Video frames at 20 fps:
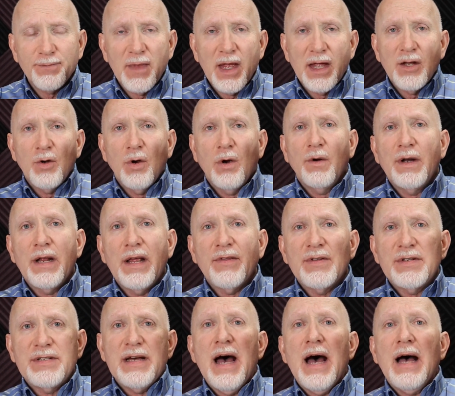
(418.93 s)
and you're already at
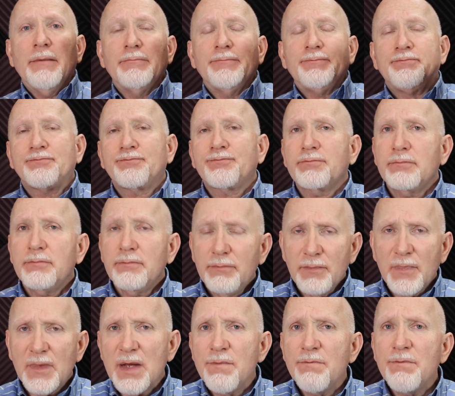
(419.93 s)
the top,
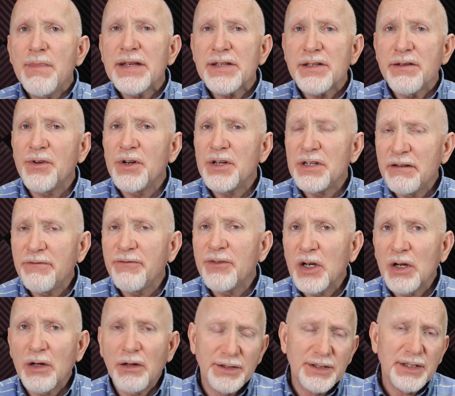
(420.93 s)
makes it very
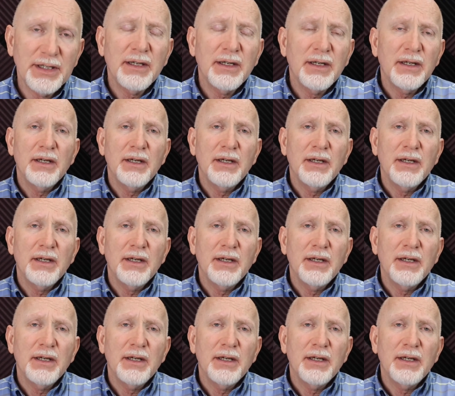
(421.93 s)
difficult